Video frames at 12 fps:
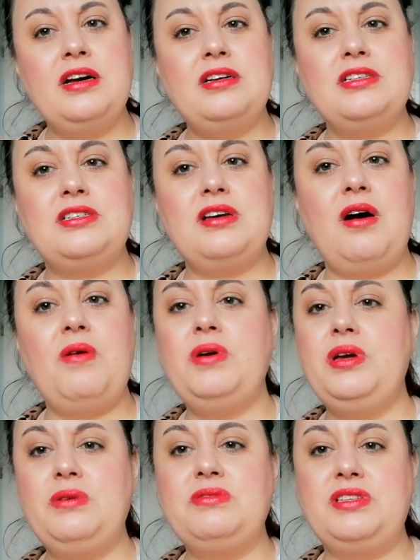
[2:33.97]
So
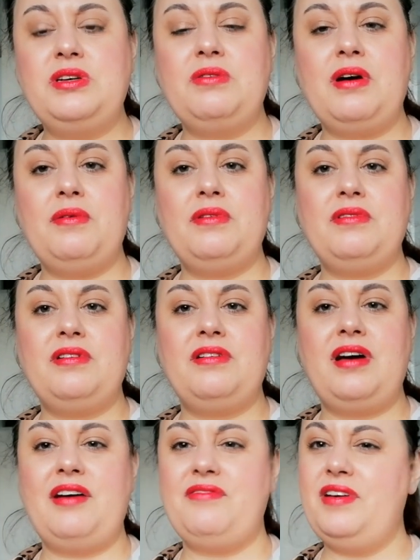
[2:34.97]
you still can,
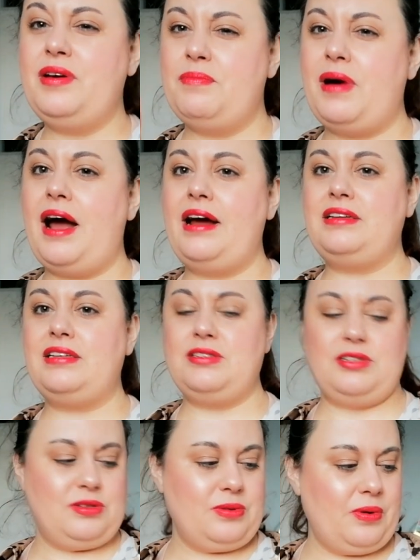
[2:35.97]
I think, buy it in
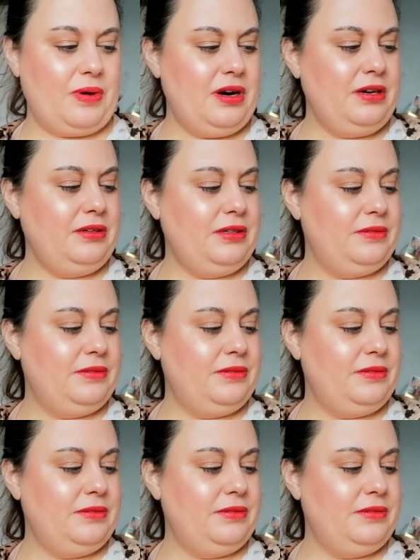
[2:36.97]
store.